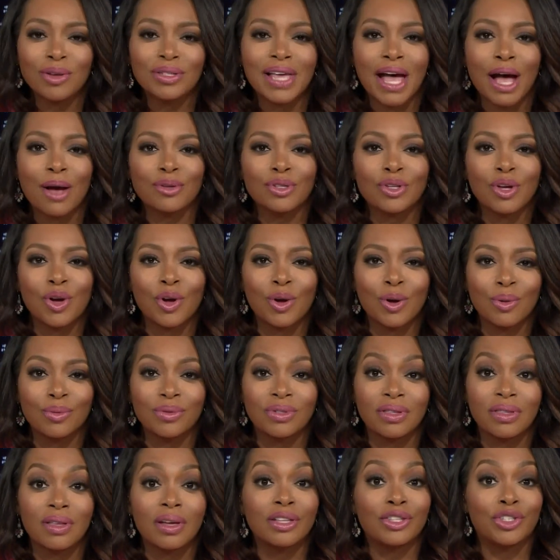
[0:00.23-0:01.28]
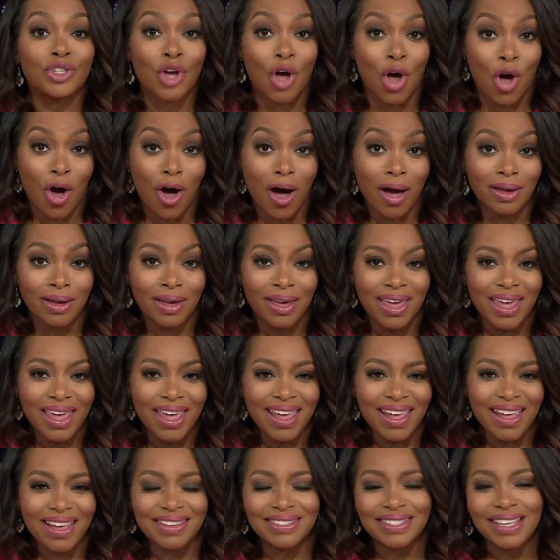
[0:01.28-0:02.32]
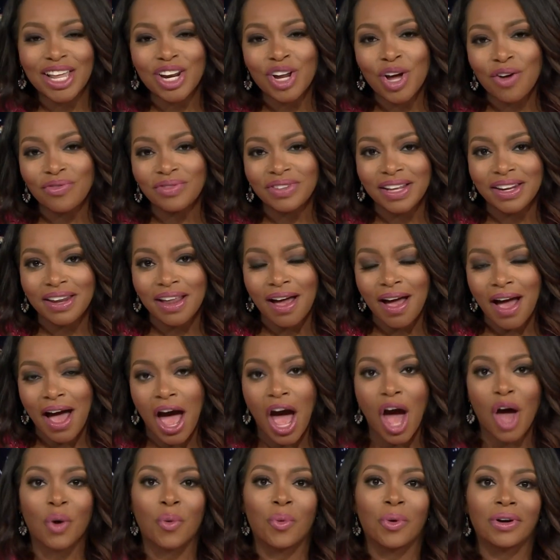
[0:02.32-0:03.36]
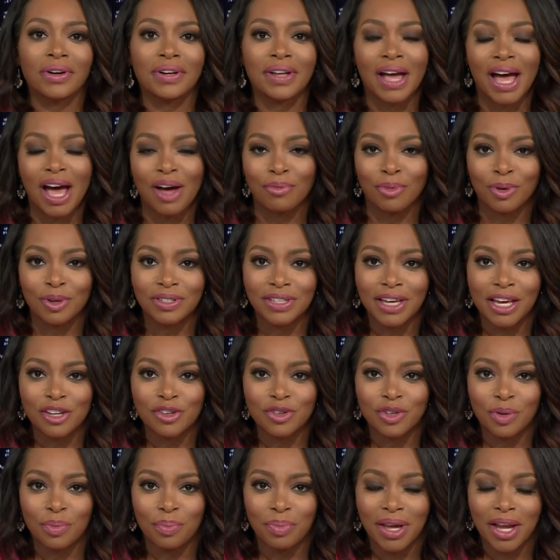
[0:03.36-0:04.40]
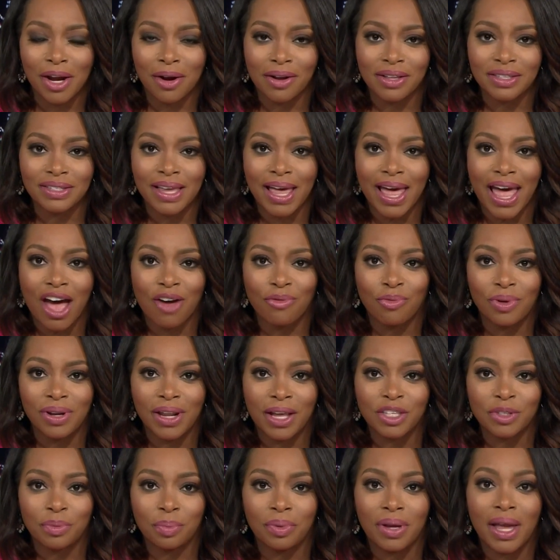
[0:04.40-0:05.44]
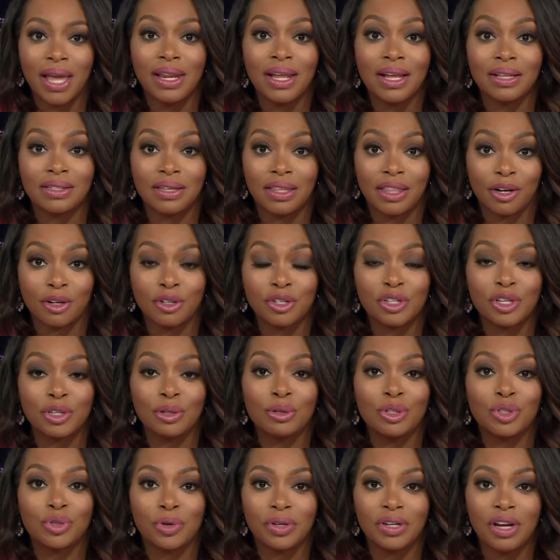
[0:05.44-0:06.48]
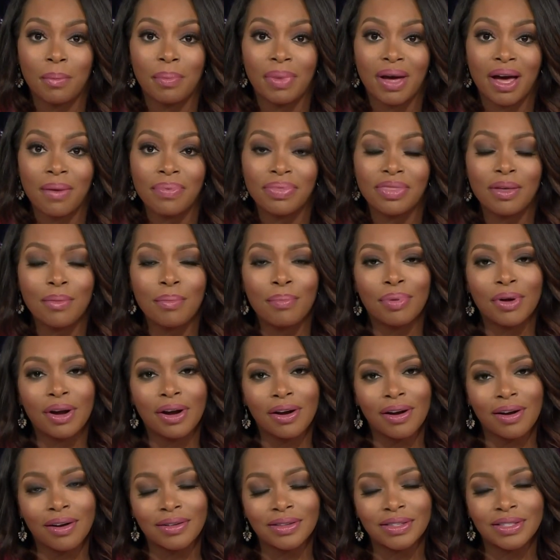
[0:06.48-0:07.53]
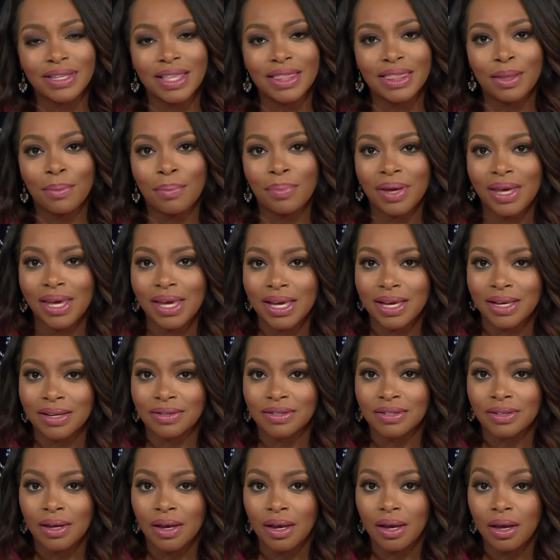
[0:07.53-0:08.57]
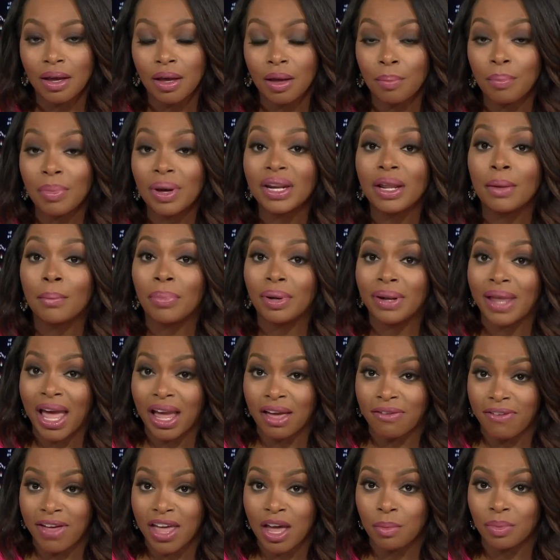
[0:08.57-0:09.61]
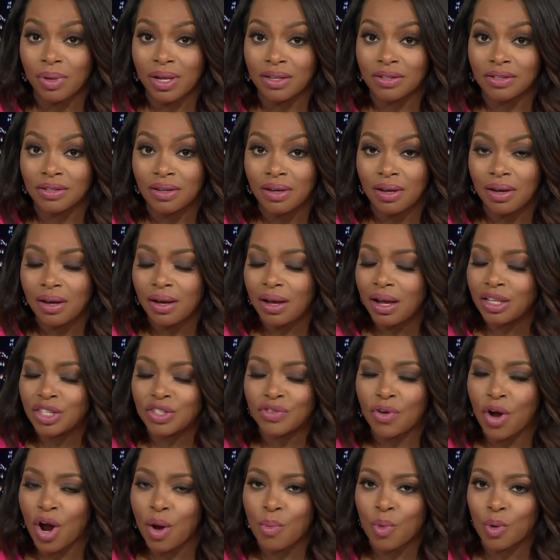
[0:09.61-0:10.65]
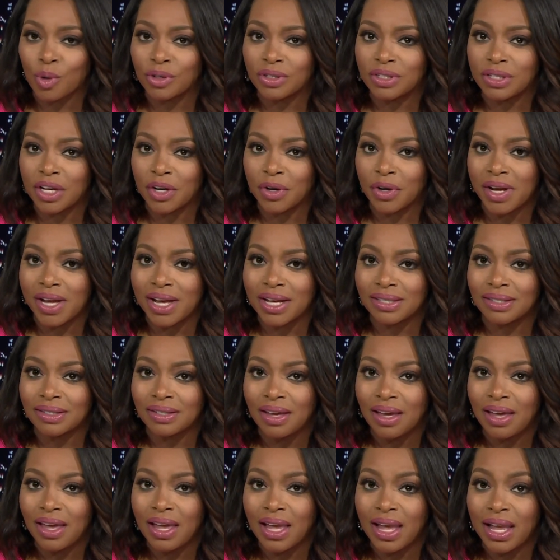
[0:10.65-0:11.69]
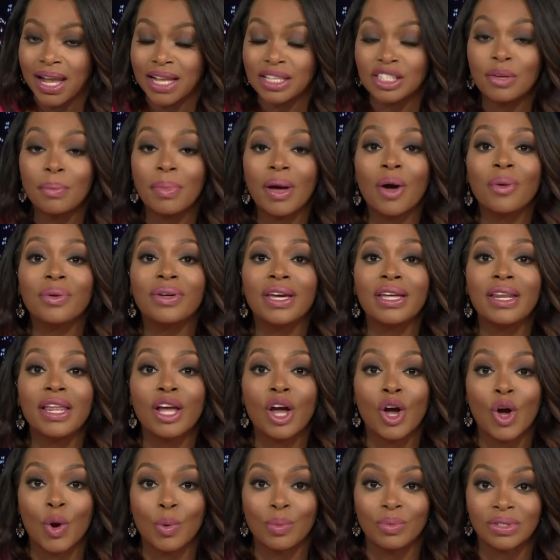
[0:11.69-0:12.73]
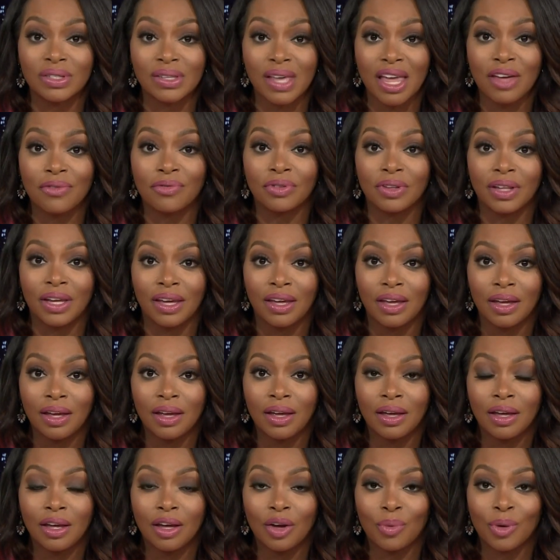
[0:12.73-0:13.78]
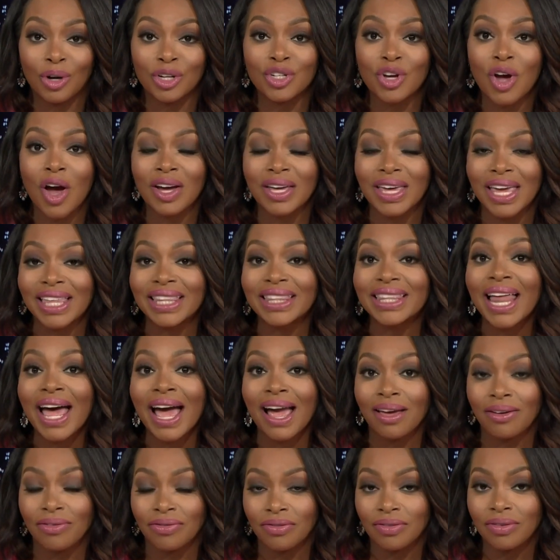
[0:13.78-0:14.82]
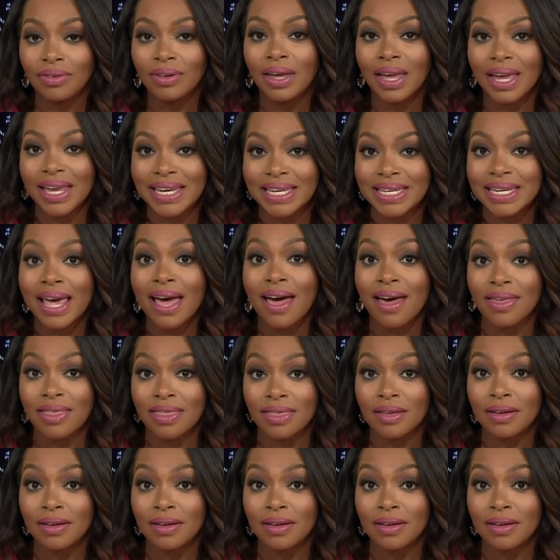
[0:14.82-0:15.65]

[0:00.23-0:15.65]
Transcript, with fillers: households, the talk is that often awkward conversation parents have when explaining to their children about the birds and the bees. But in black families, it's far more serious. It's about getting home safely. We're talking life and death.